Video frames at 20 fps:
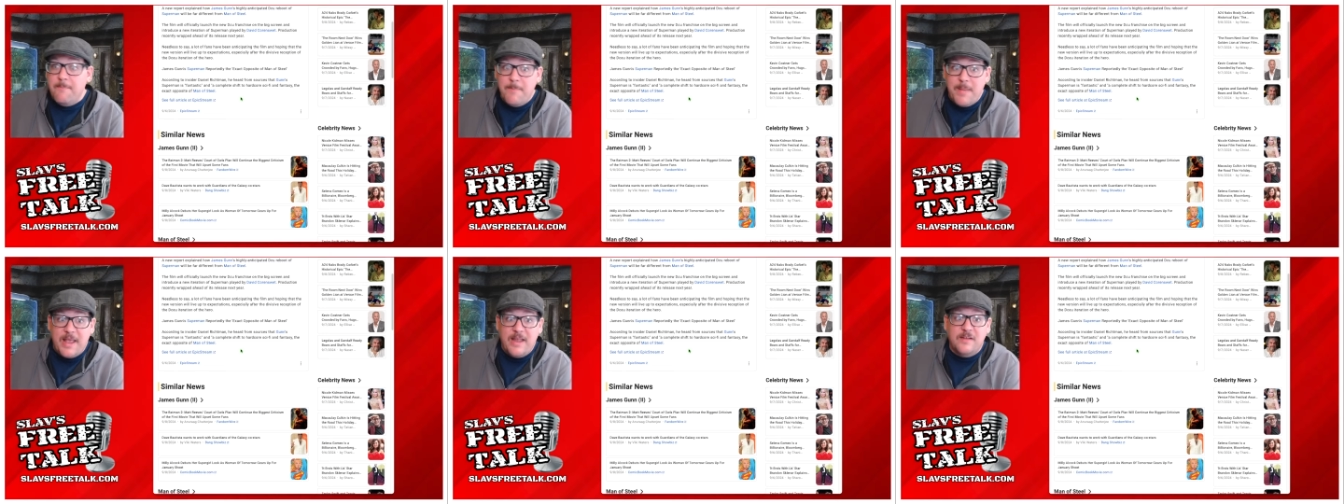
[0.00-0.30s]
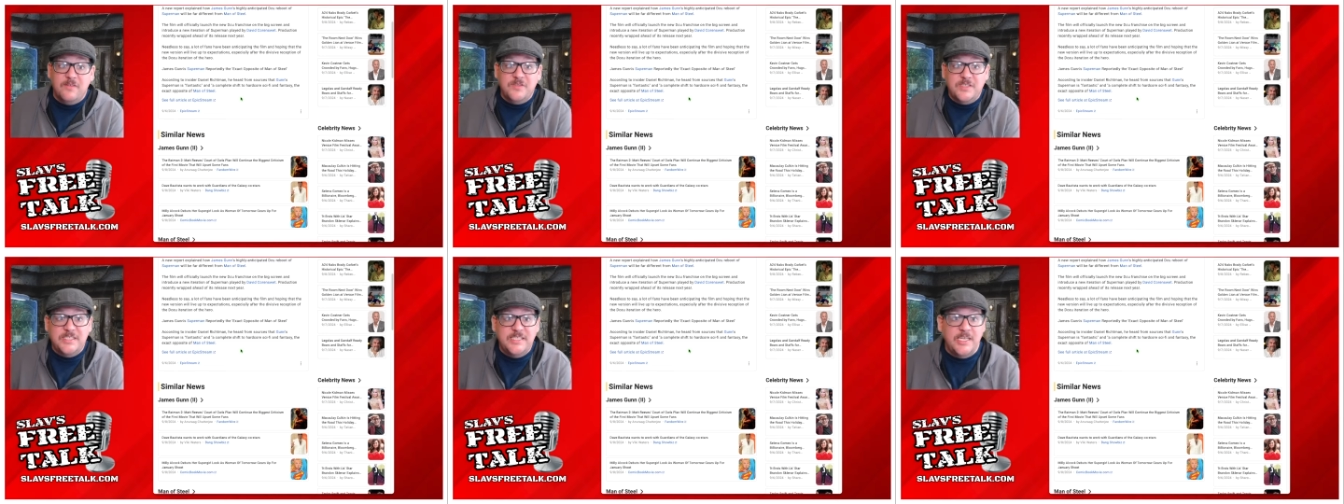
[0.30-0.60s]
Man
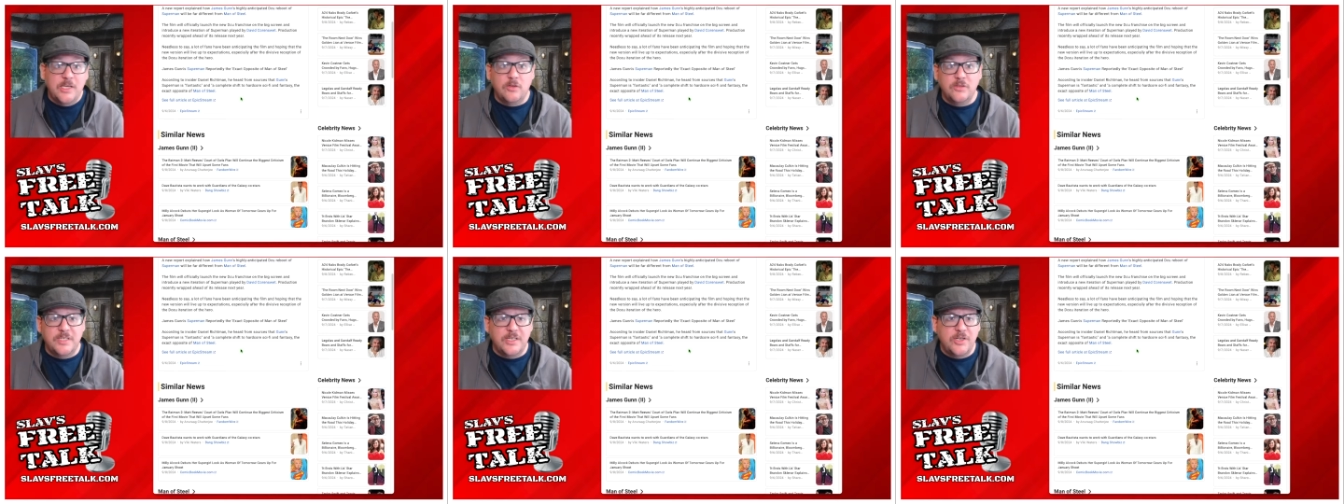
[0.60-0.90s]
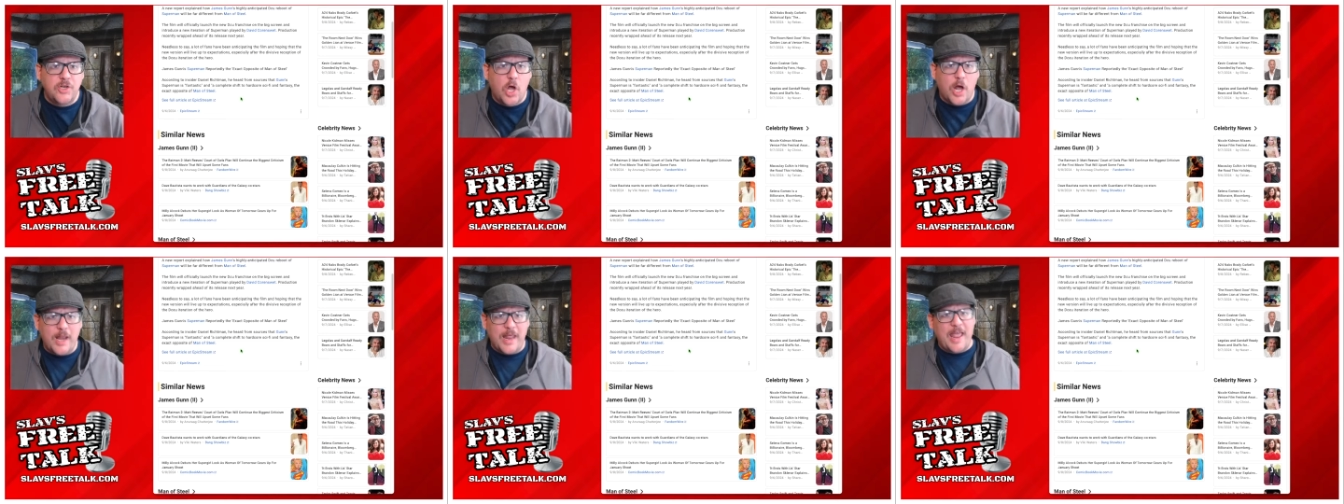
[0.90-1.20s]
of Steel did
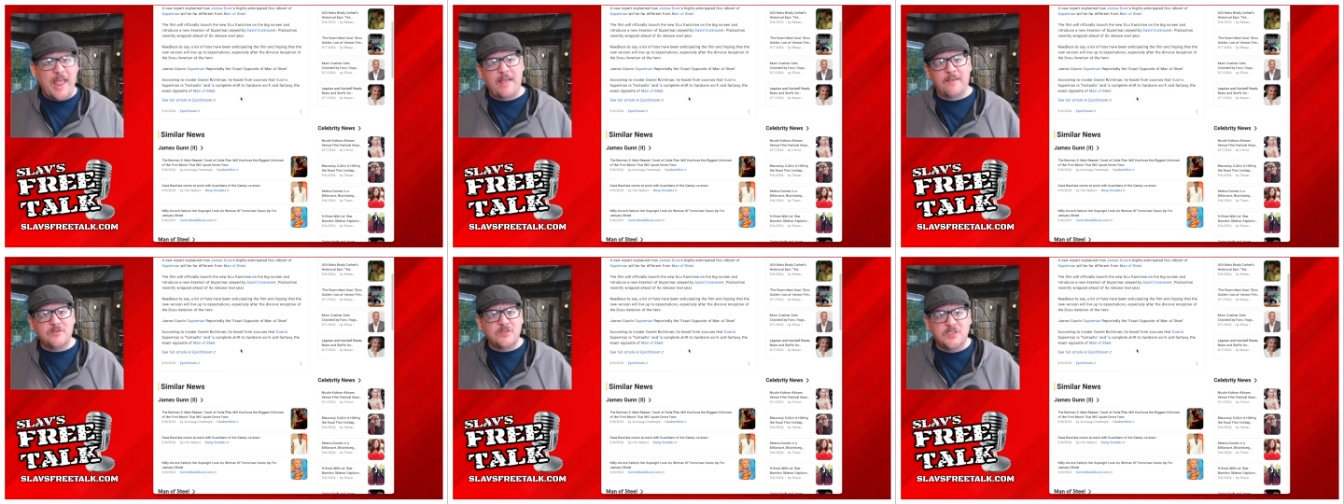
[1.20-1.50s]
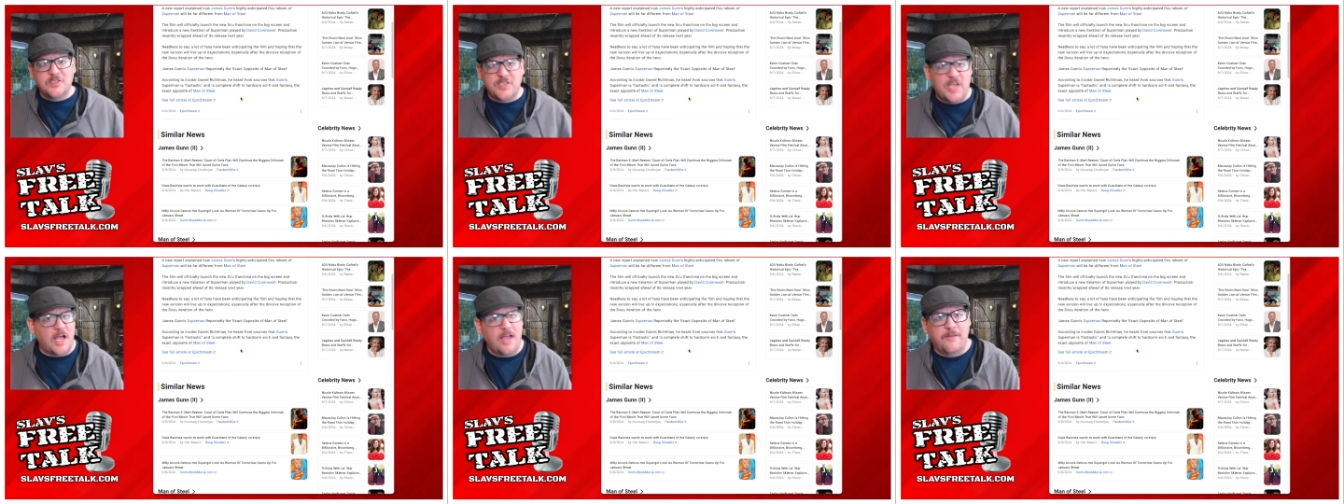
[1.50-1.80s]
not have
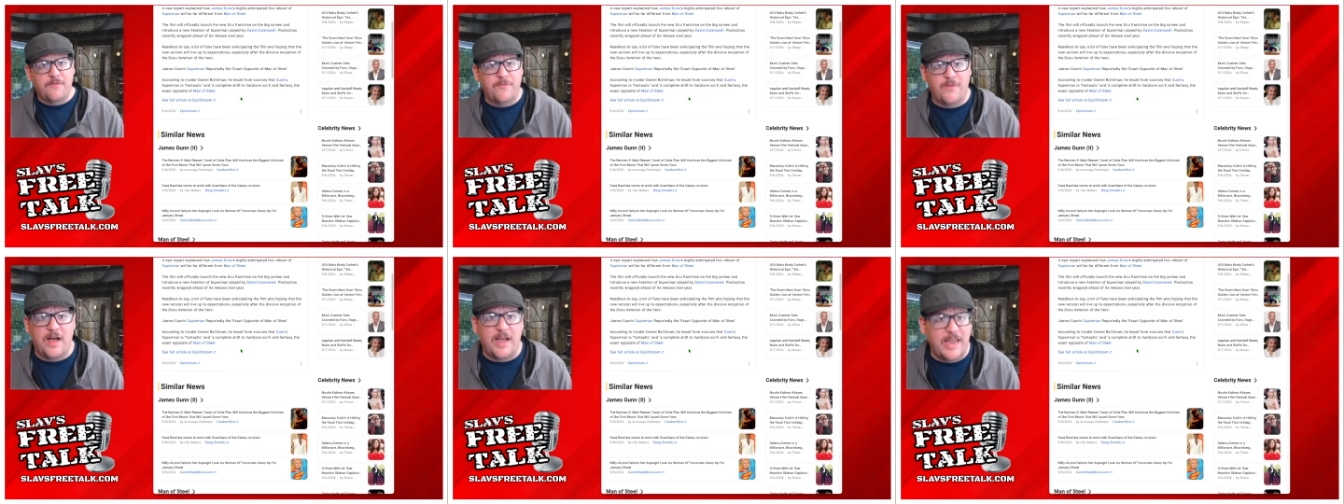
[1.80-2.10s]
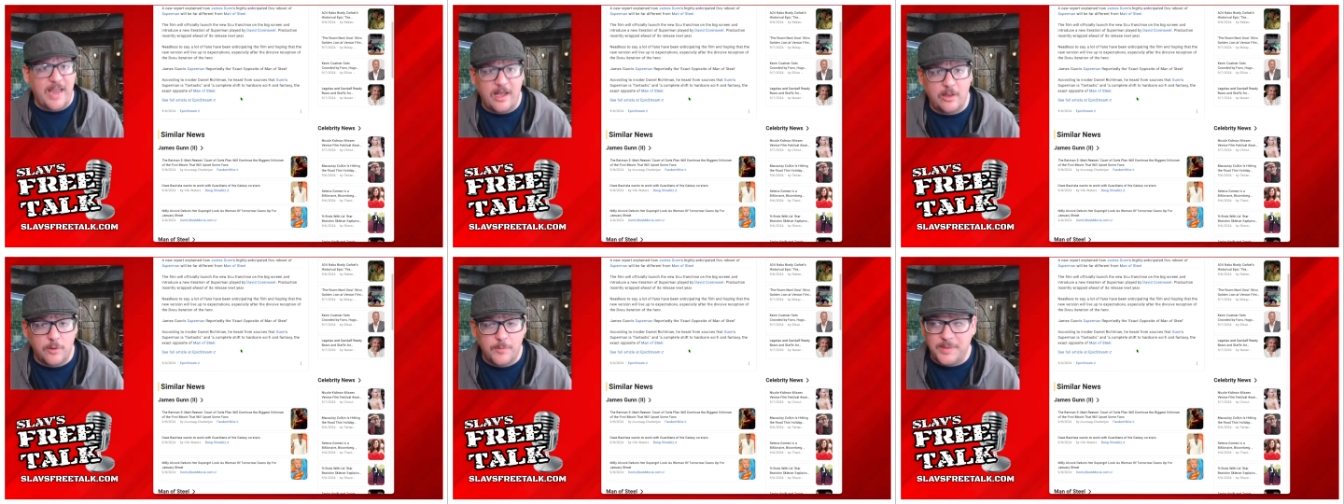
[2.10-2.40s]
sci fi
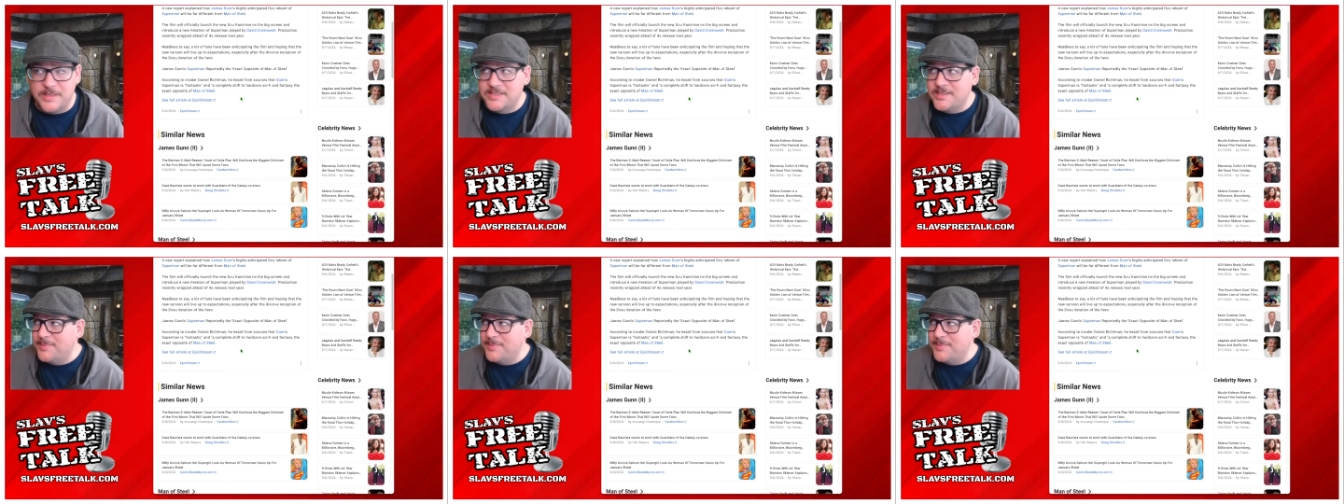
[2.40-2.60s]
elements.